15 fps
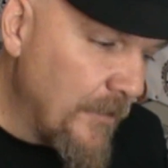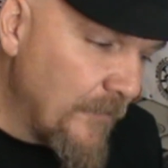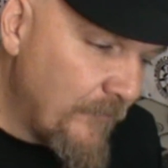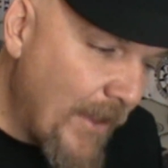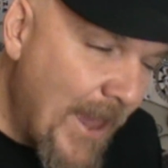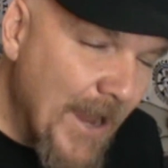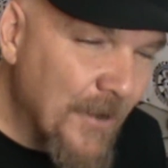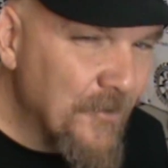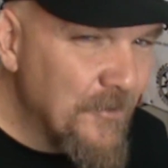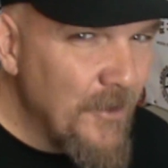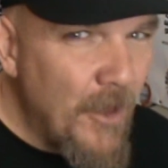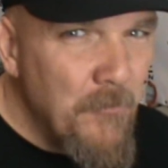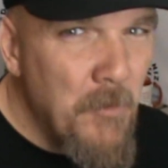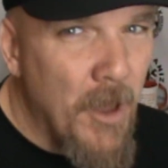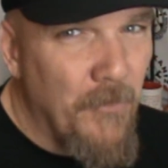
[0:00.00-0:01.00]
And in fact,
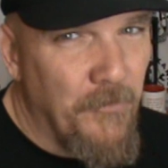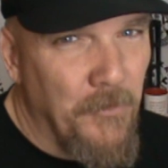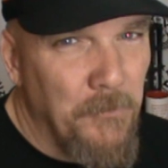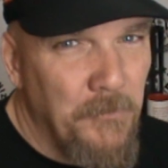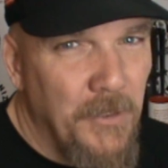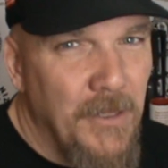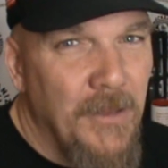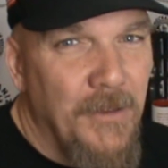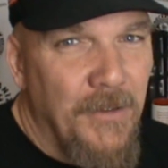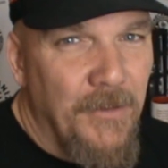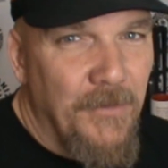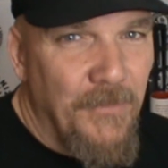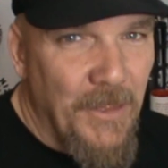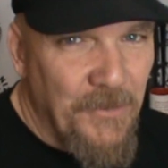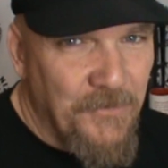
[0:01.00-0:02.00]
some of them,
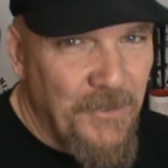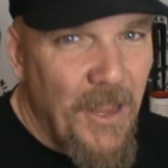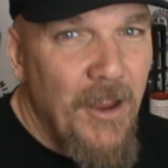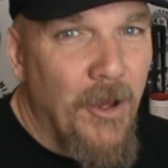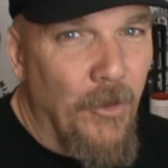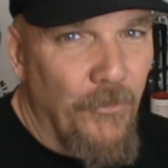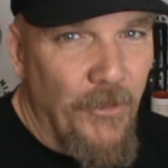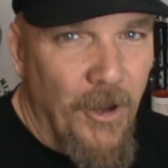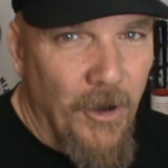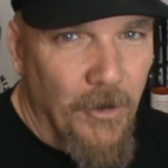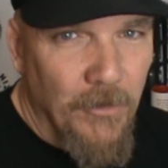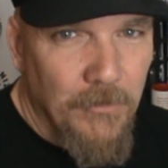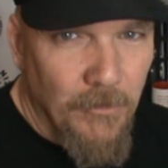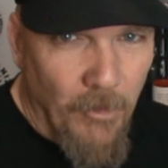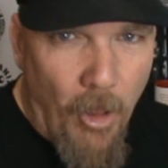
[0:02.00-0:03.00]
they say on
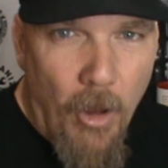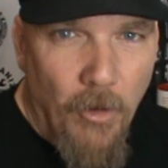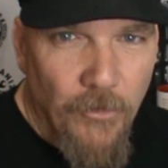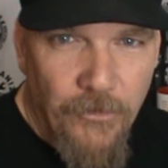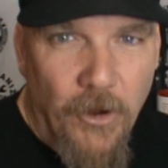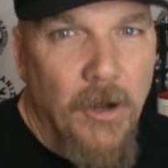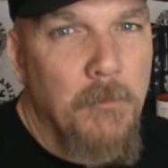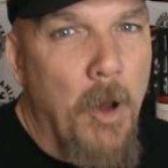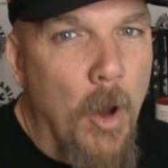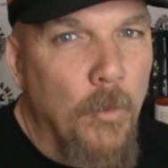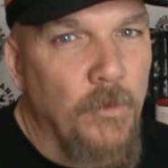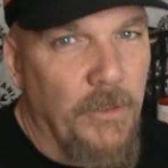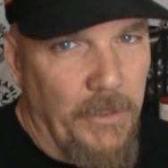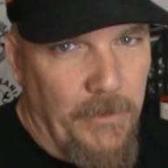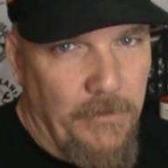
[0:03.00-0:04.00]
there long term
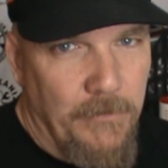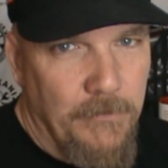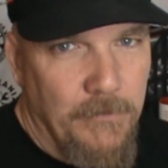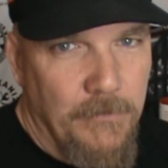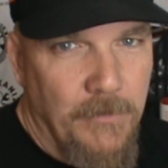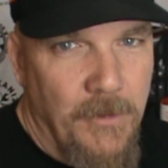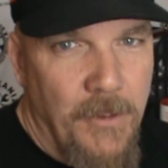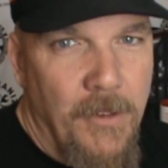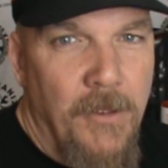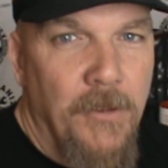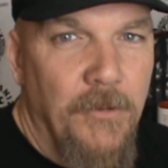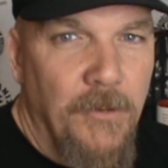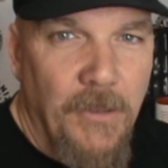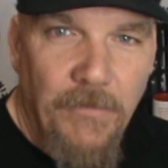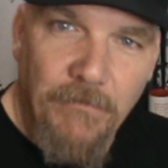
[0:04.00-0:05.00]
only,
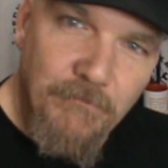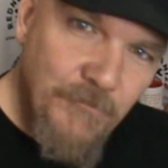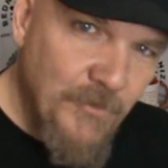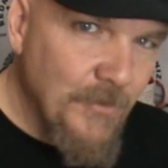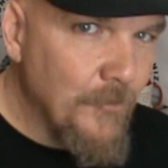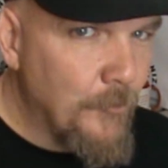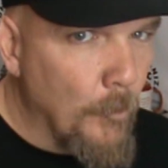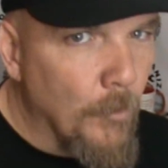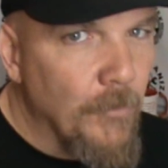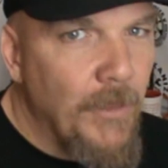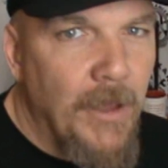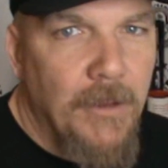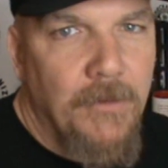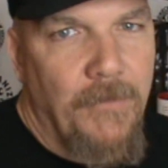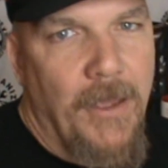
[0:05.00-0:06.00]
and so
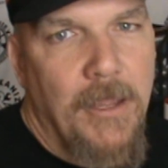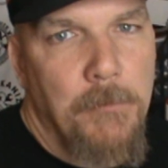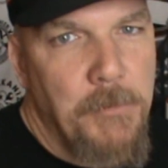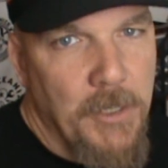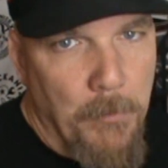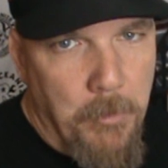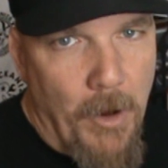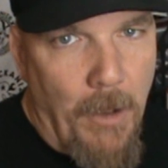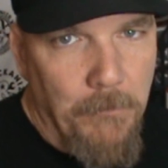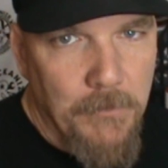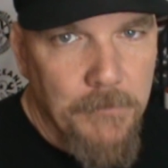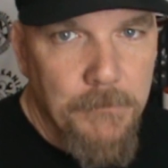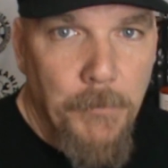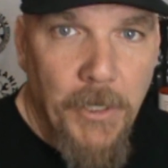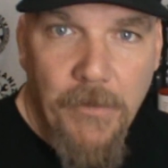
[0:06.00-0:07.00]
that could be a
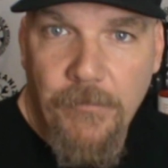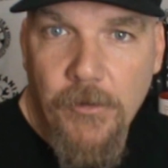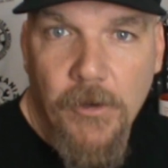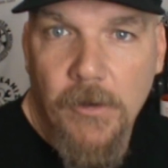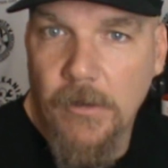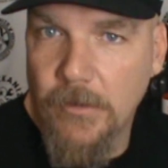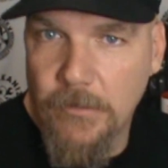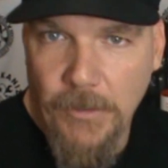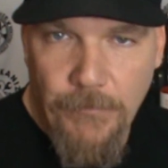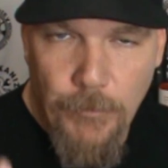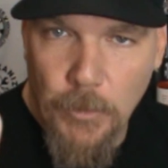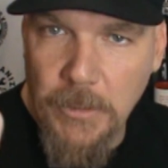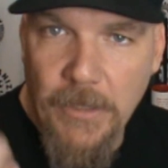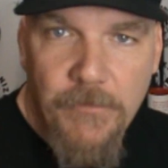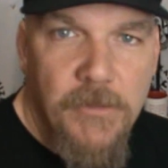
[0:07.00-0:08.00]
problem. But if you
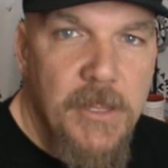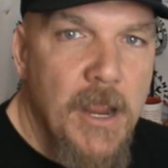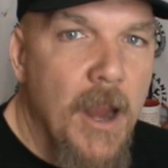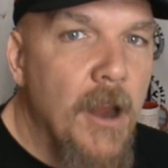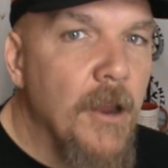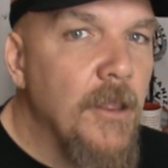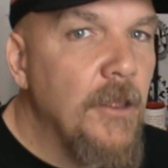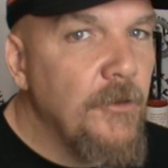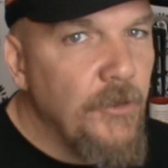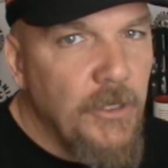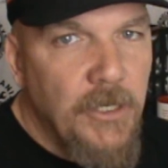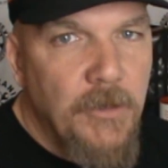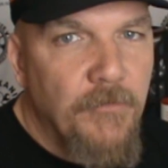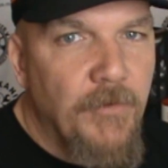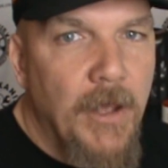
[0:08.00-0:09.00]
live in the area and
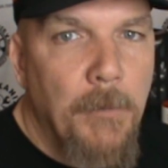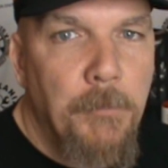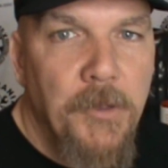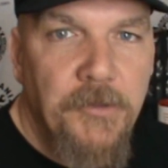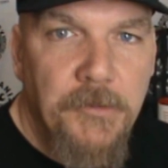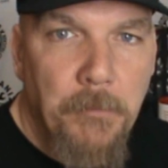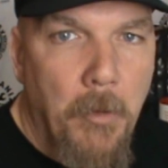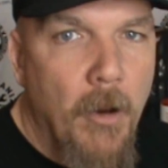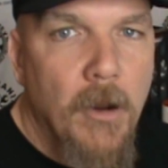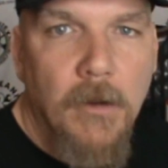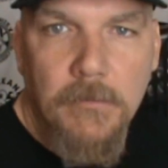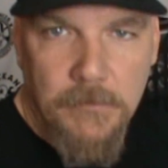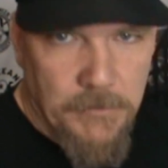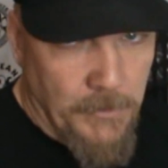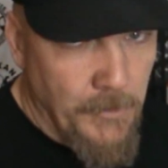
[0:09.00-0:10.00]
you need to find a place to
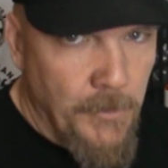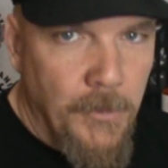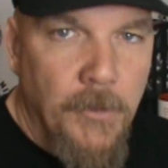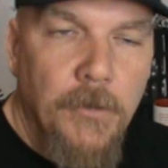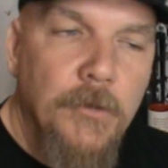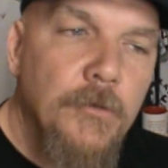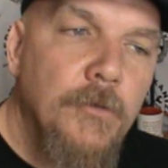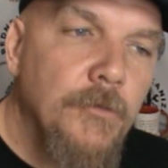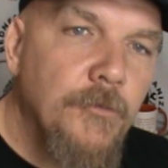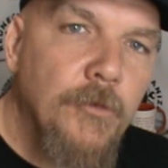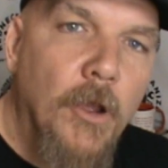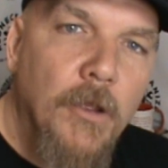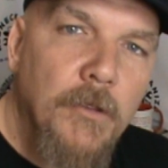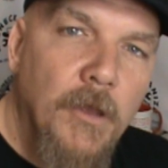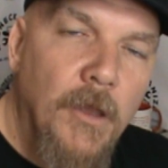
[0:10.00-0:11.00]
park,
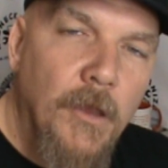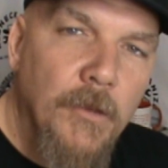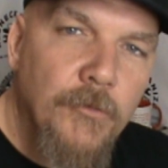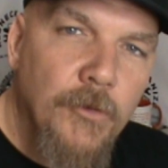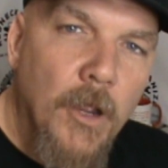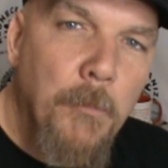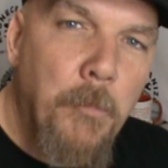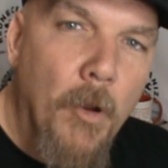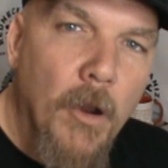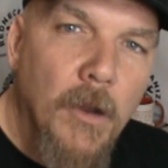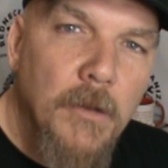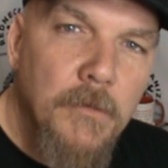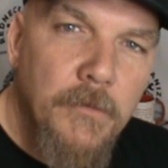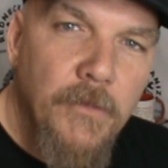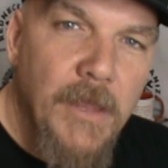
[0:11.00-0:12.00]
Truck
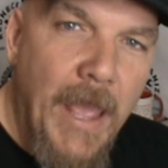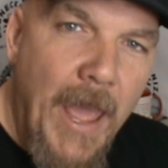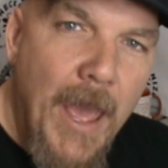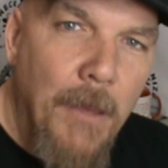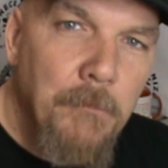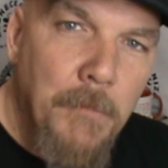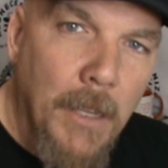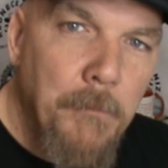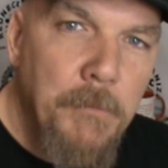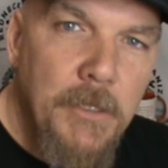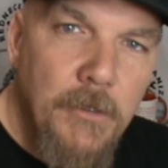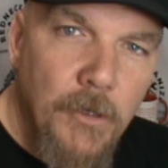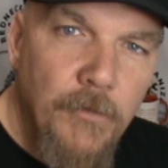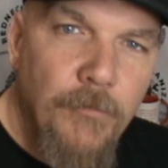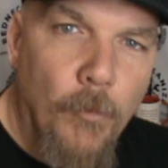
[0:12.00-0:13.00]
Park, the app, might
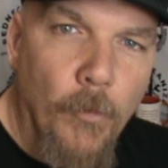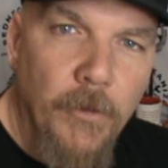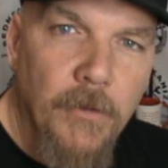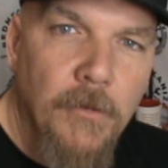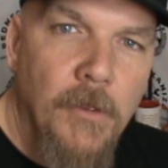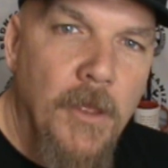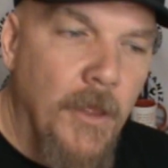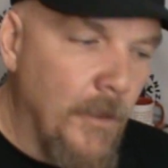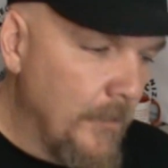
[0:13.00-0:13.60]
be good for you.